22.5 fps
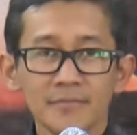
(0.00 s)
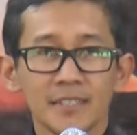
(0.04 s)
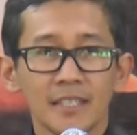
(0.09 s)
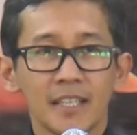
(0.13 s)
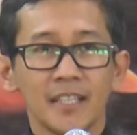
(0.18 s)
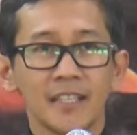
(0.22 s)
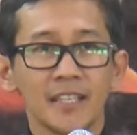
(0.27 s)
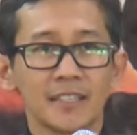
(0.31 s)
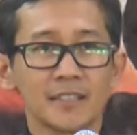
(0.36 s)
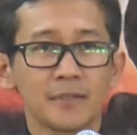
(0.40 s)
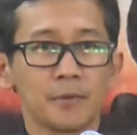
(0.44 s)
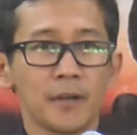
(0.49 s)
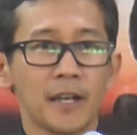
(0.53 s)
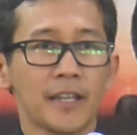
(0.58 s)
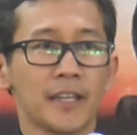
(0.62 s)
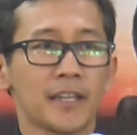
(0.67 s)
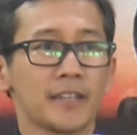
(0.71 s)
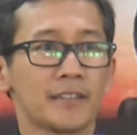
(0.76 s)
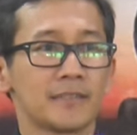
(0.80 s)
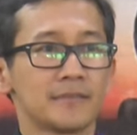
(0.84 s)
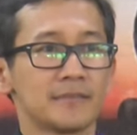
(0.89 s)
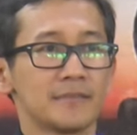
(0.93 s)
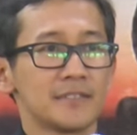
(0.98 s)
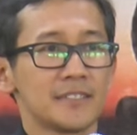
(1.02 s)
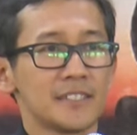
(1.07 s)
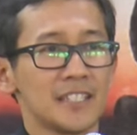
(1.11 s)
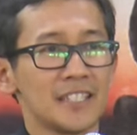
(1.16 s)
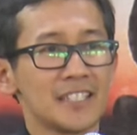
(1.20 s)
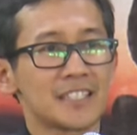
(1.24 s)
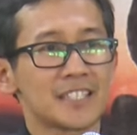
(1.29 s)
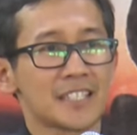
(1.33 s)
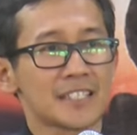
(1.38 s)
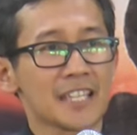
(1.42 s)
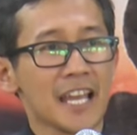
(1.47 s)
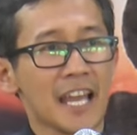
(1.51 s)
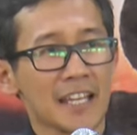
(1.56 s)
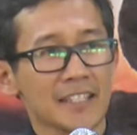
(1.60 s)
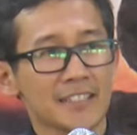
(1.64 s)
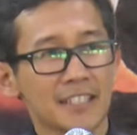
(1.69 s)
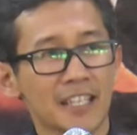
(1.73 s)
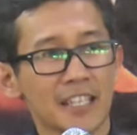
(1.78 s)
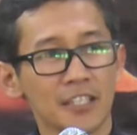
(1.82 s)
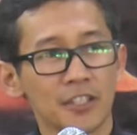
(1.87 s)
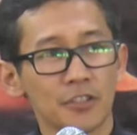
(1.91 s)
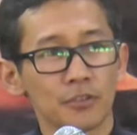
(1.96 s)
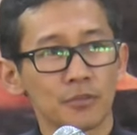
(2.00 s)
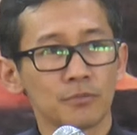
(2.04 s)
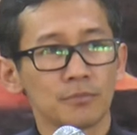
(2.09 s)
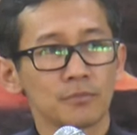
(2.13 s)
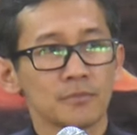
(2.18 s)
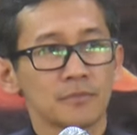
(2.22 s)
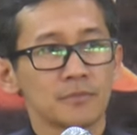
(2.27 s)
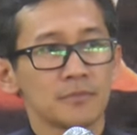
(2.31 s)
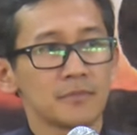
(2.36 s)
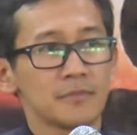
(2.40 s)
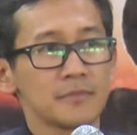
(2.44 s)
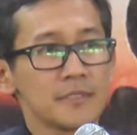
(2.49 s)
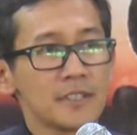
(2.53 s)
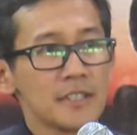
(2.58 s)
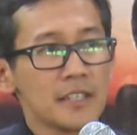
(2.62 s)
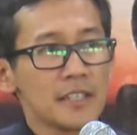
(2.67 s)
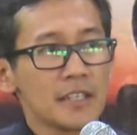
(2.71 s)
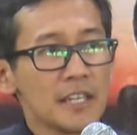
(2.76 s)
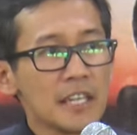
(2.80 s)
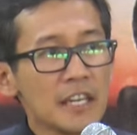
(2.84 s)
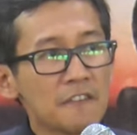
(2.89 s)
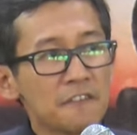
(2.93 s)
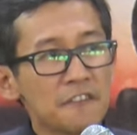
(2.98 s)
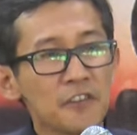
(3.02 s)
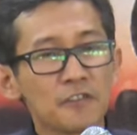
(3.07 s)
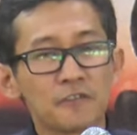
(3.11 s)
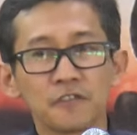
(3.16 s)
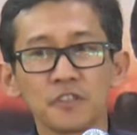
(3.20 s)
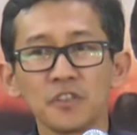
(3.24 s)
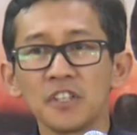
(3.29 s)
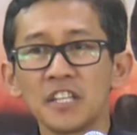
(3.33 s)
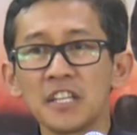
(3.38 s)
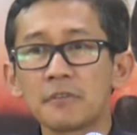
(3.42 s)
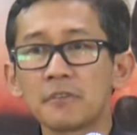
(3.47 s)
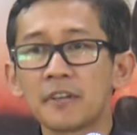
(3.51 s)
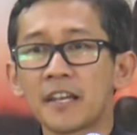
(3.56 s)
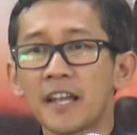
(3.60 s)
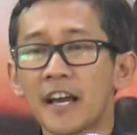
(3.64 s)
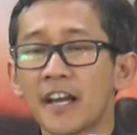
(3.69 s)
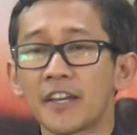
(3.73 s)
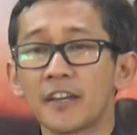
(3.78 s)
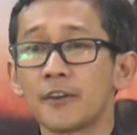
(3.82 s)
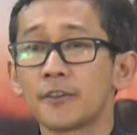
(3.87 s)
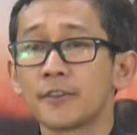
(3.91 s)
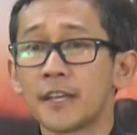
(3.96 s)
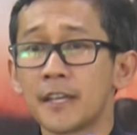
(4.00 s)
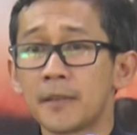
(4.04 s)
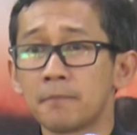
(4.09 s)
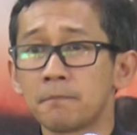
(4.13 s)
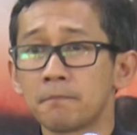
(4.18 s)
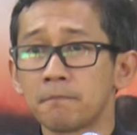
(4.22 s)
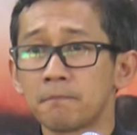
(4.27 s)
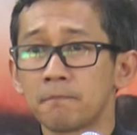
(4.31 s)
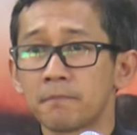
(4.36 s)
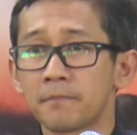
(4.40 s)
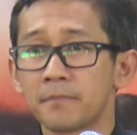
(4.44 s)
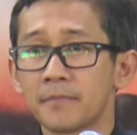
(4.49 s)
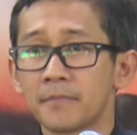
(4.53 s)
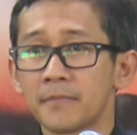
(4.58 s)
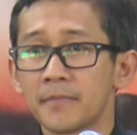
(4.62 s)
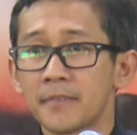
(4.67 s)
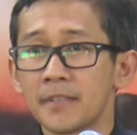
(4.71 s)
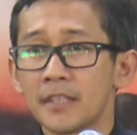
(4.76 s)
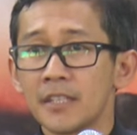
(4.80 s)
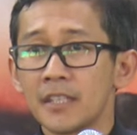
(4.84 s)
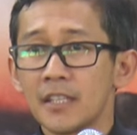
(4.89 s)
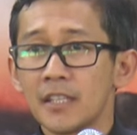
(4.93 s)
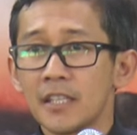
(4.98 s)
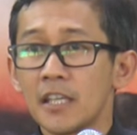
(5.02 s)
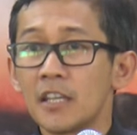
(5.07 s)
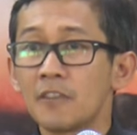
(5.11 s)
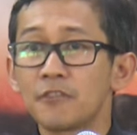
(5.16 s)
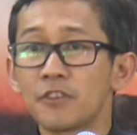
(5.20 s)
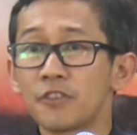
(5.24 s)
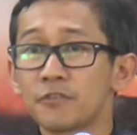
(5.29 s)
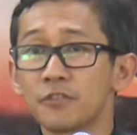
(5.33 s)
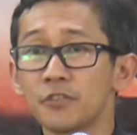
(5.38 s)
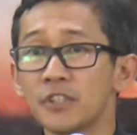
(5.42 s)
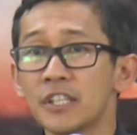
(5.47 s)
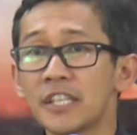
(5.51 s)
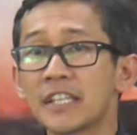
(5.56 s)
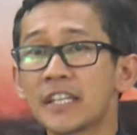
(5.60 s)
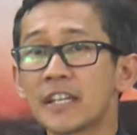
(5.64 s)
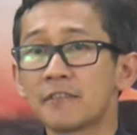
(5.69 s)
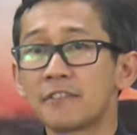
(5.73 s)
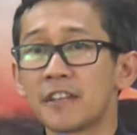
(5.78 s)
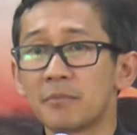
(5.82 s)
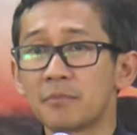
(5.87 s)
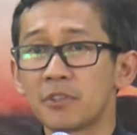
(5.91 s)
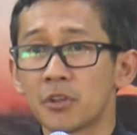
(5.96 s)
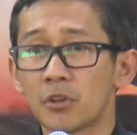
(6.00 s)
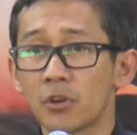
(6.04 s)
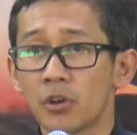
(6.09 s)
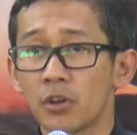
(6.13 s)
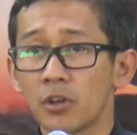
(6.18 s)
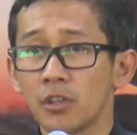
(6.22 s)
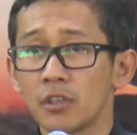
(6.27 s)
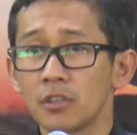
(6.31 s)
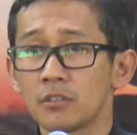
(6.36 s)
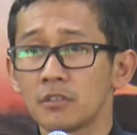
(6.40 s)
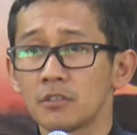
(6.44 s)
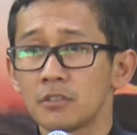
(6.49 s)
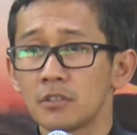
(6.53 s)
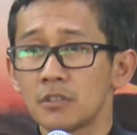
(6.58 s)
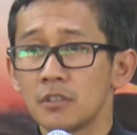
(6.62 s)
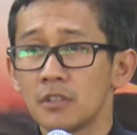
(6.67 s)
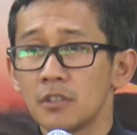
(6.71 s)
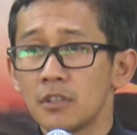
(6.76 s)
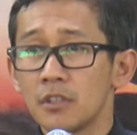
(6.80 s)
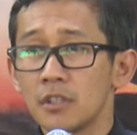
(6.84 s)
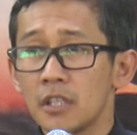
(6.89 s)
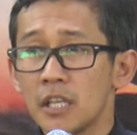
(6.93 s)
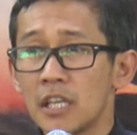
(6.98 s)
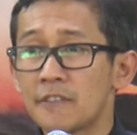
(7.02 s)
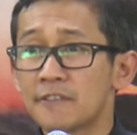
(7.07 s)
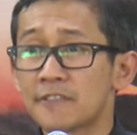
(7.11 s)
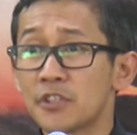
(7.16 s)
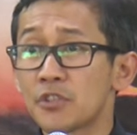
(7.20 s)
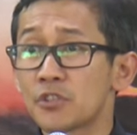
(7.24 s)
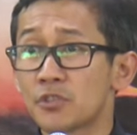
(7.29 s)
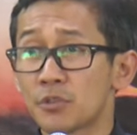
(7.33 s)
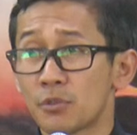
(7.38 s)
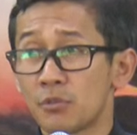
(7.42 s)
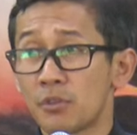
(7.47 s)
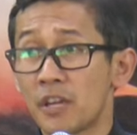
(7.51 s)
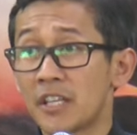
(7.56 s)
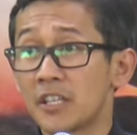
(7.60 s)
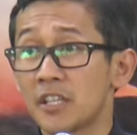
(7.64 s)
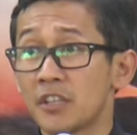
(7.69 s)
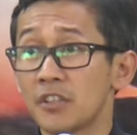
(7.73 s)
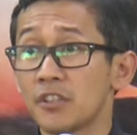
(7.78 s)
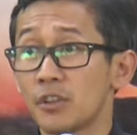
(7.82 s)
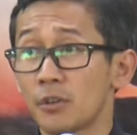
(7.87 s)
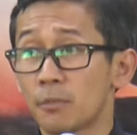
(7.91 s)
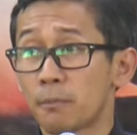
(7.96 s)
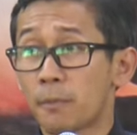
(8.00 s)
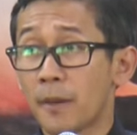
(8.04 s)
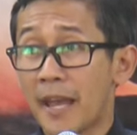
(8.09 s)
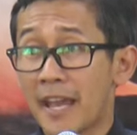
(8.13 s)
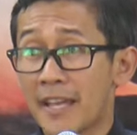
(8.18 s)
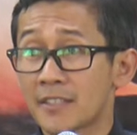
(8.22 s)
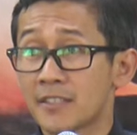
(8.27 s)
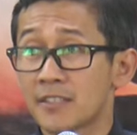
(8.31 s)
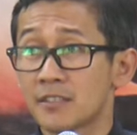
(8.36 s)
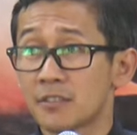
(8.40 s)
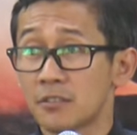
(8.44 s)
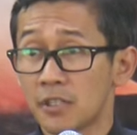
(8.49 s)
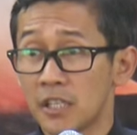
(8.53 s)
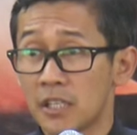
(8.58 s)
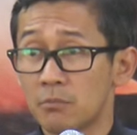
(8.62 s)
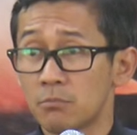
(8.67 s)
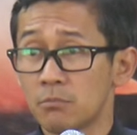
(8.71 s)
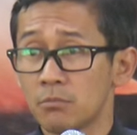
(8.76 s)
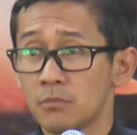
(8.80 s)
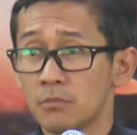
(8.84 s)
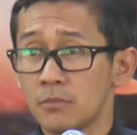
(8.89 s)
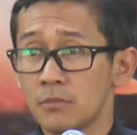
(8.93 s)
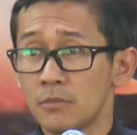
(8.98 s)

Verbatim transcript: and that's why he's just asking you if you fully rely on him, if you fully give Him your all, if you surrender your plans to Him,